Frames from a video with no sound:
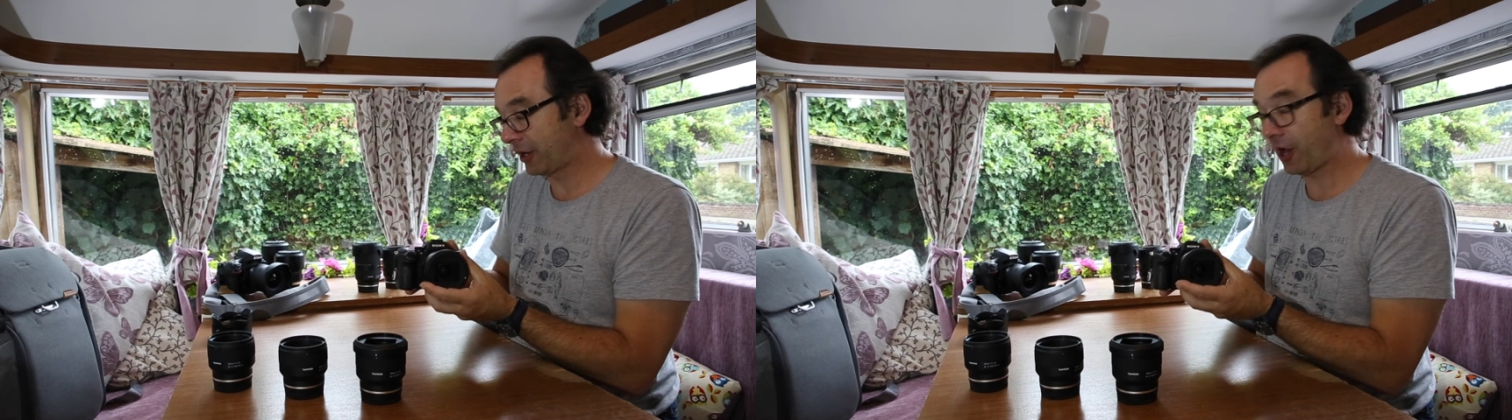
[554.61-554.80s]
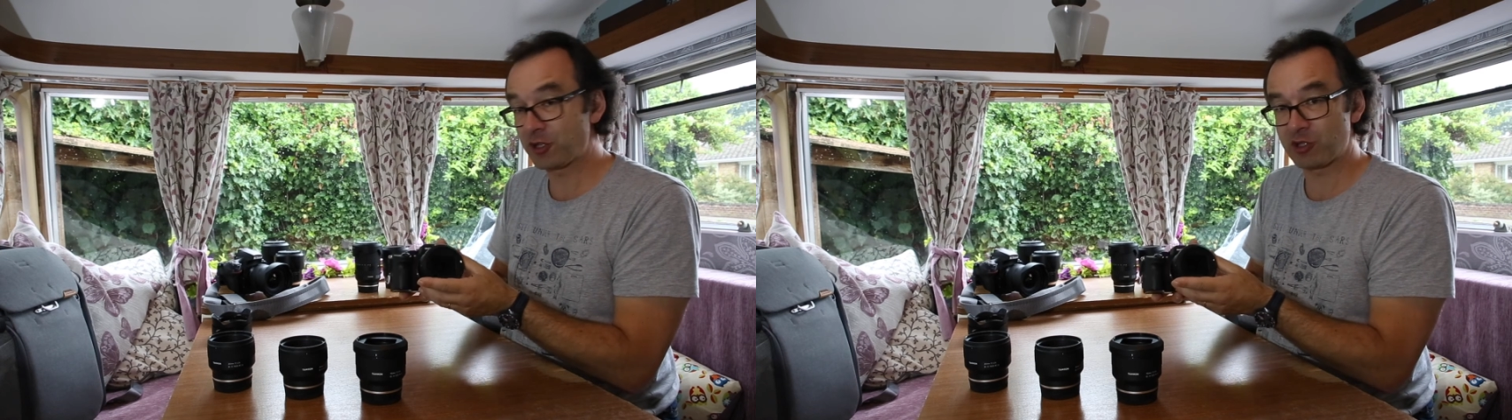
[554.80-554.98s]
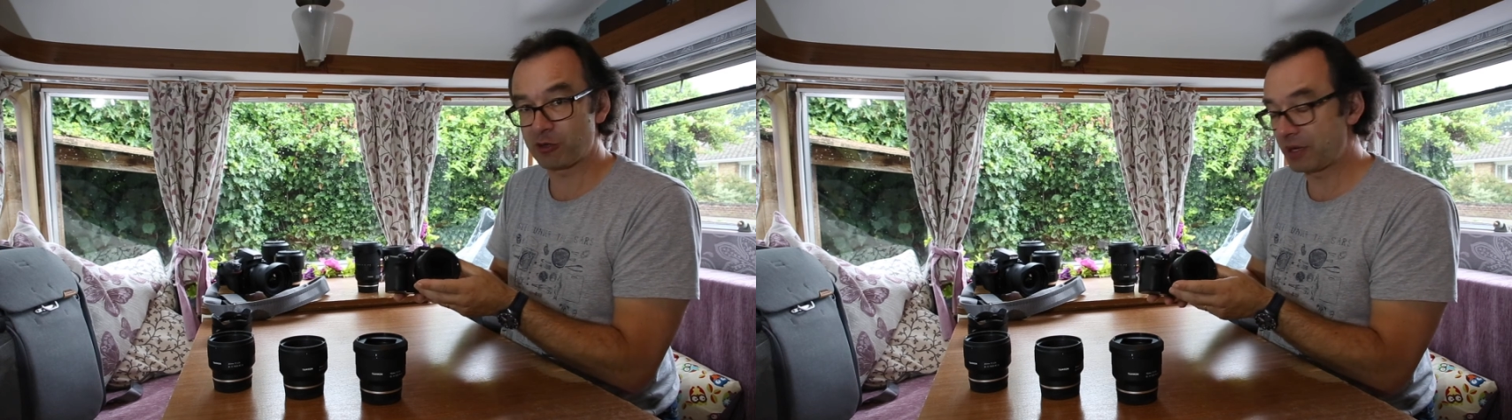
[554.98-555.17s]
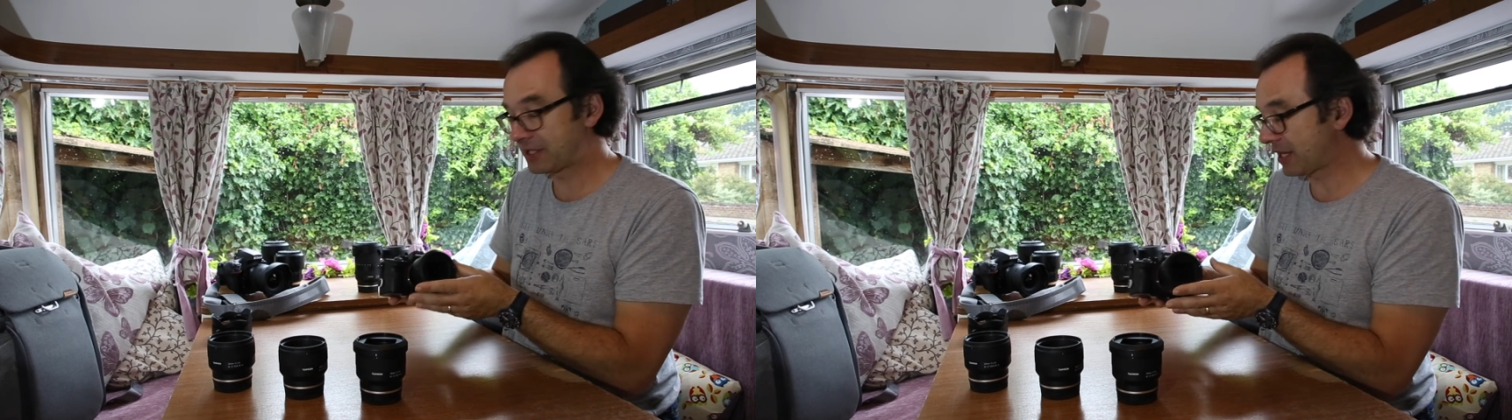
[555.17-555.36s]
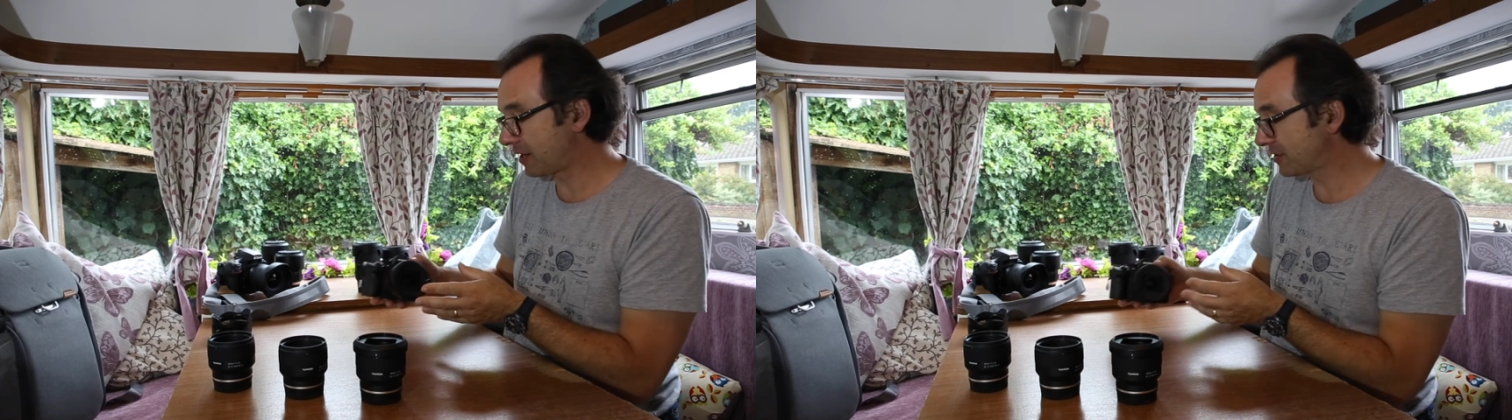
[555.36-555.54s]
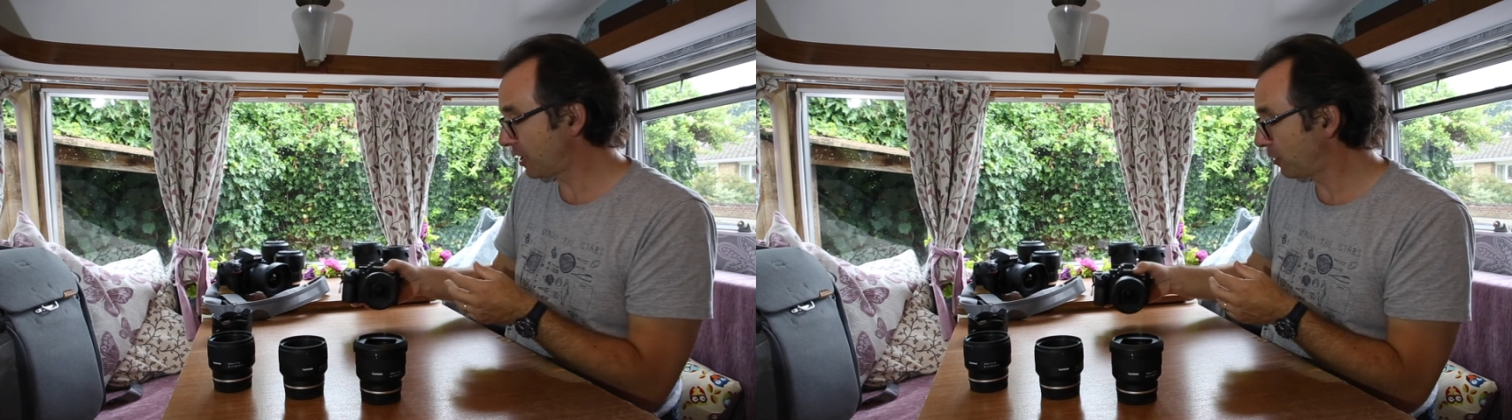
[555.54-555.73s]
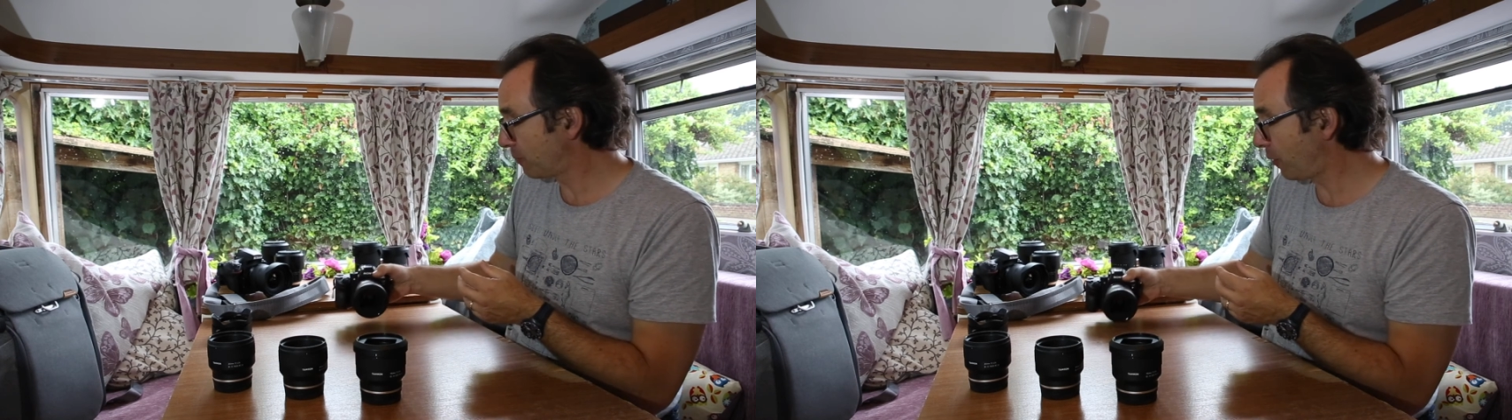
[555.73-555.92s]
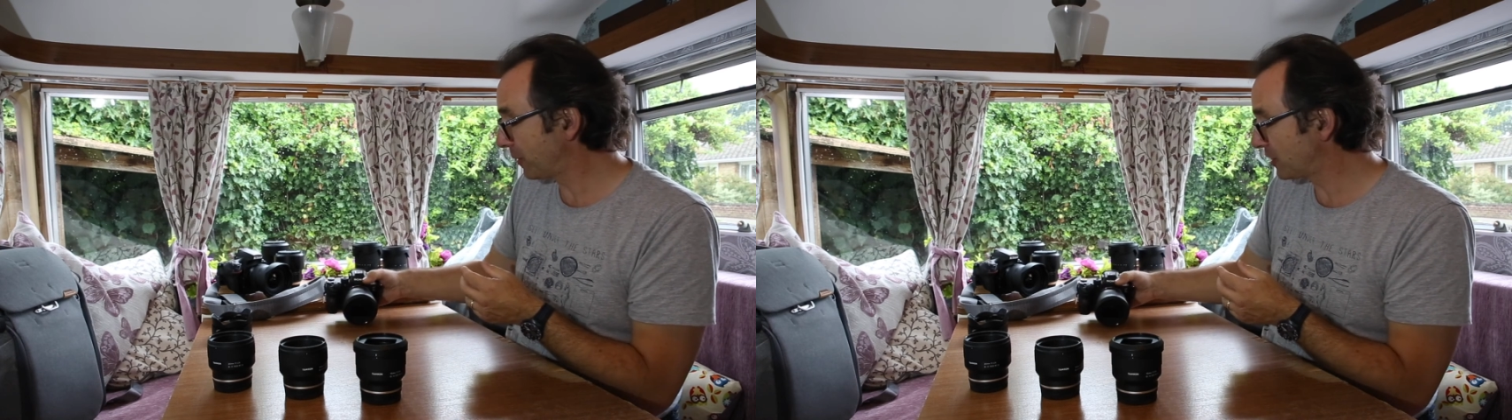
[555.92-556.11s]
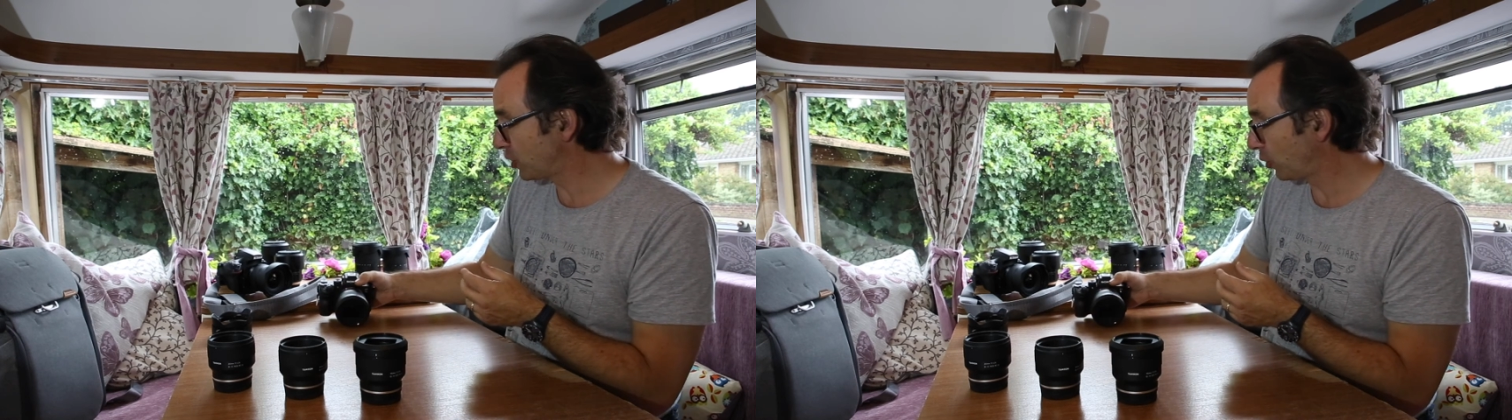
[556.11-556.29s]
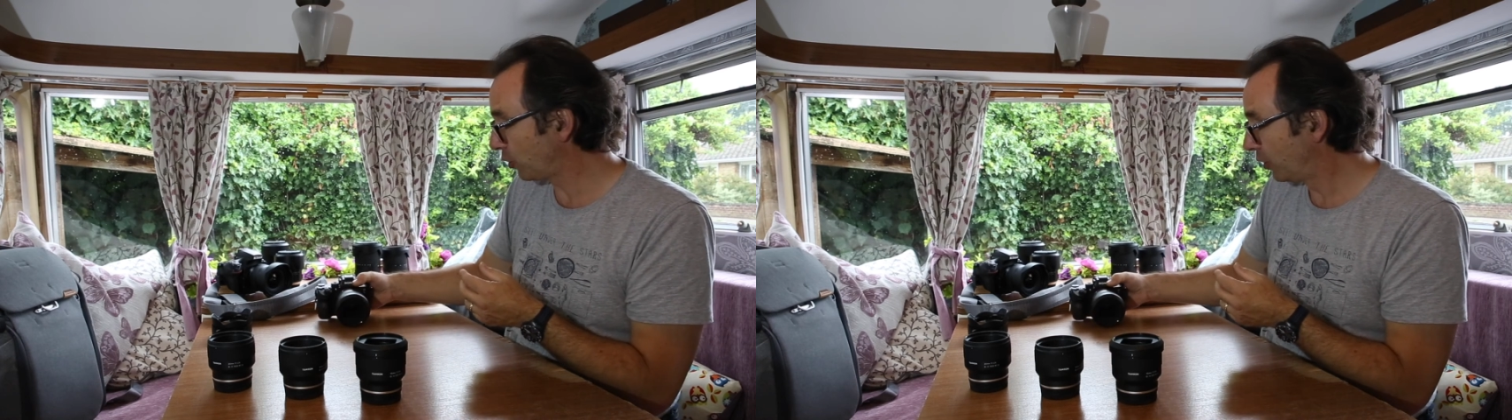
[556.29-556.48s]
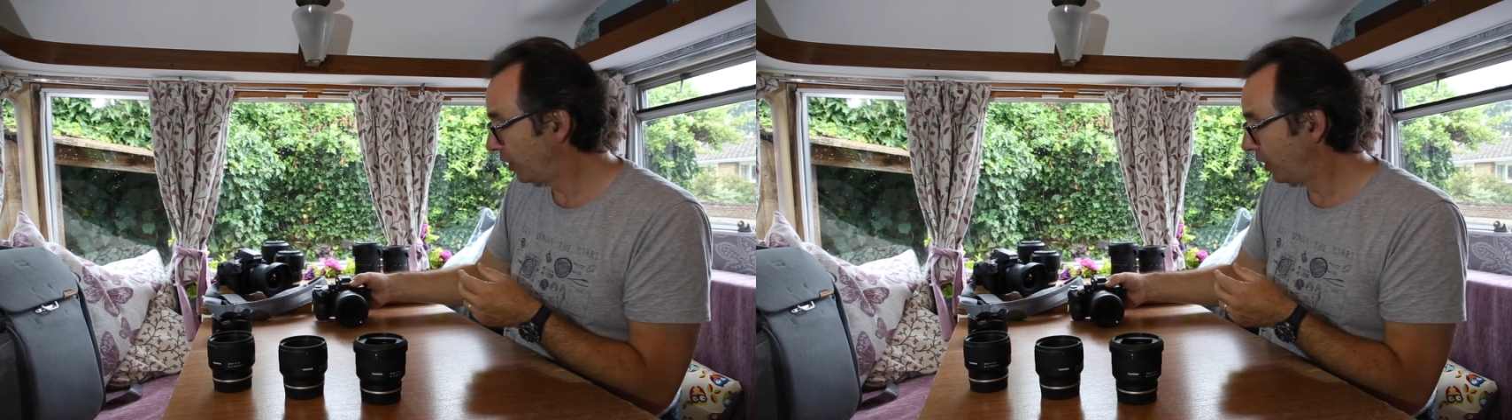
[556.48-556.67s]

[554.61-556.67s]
high street retailers. So pop into your